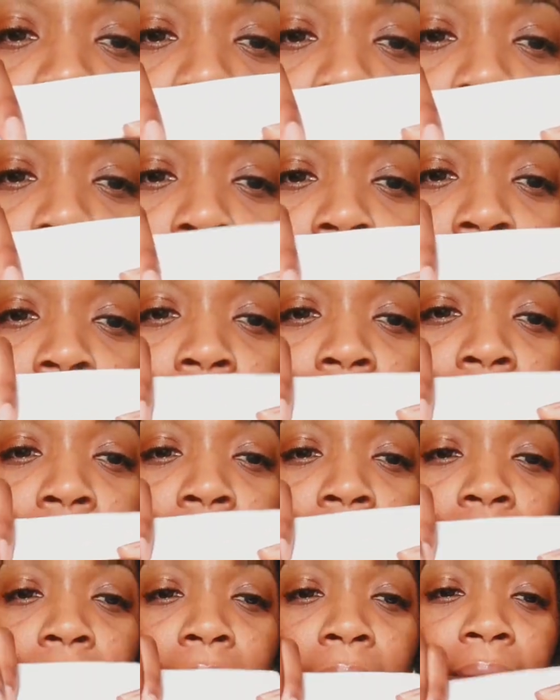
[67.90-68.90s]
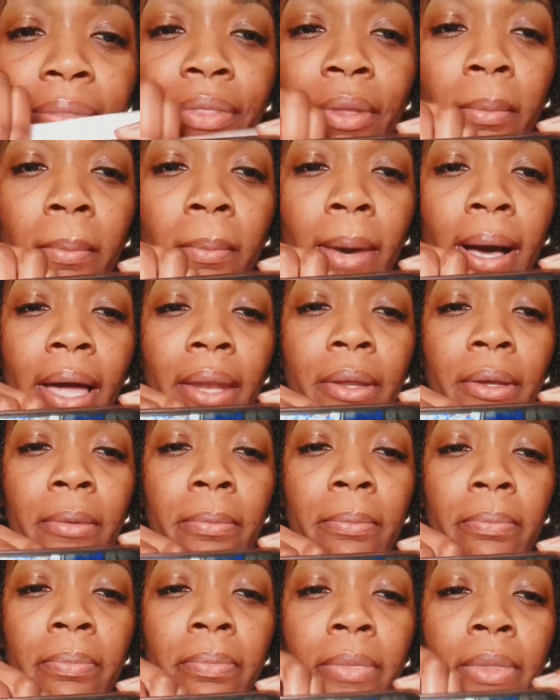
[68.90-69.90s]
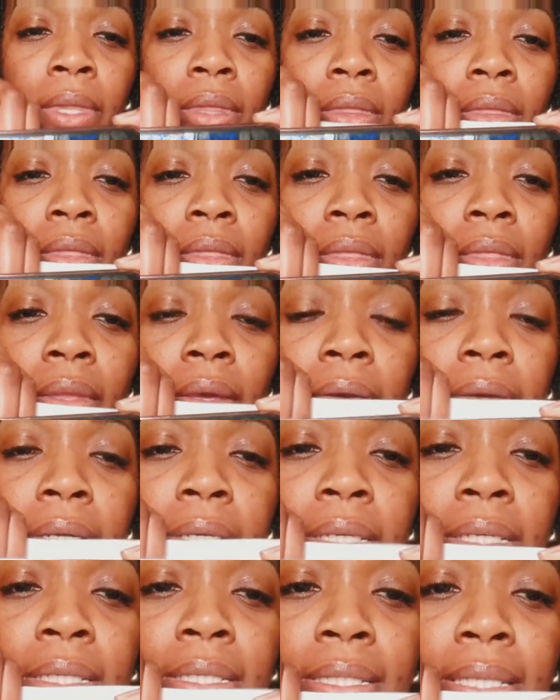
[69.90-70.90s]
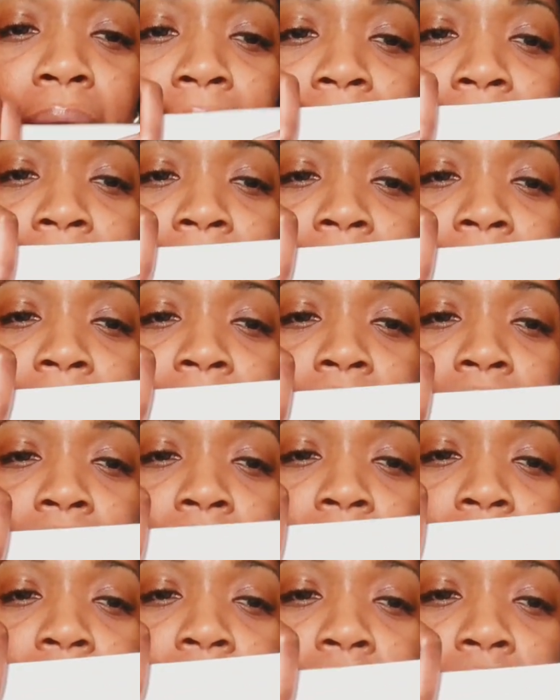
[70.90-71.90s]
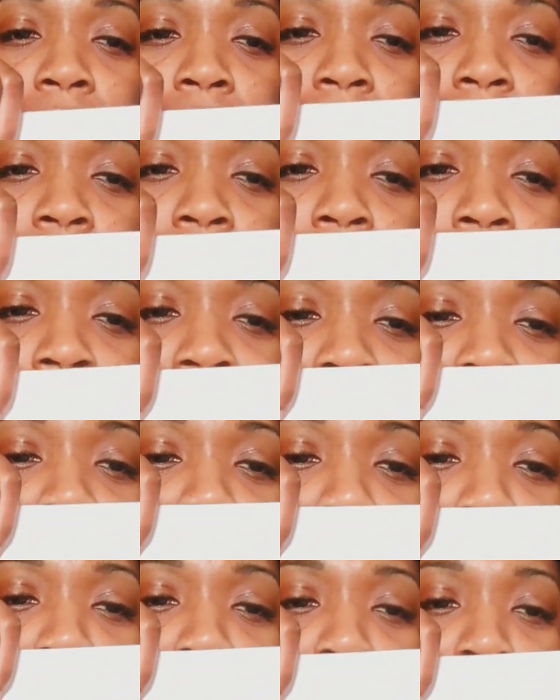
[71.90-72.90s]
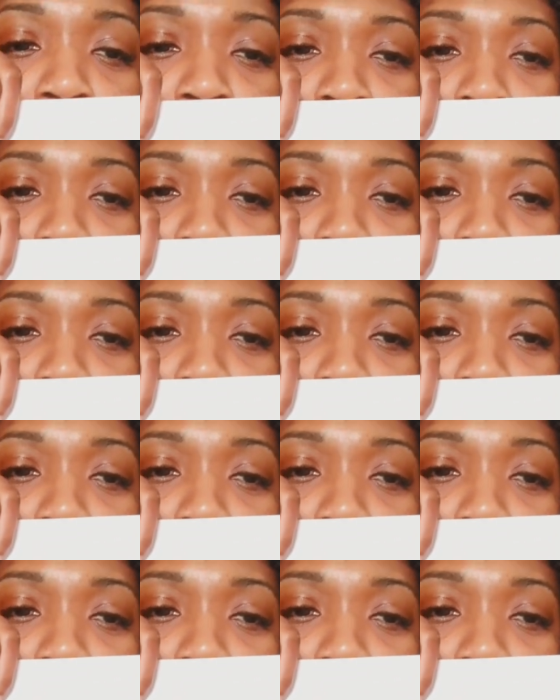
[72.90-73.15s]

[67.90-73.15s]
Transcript: And at the bottom, there is a splash pool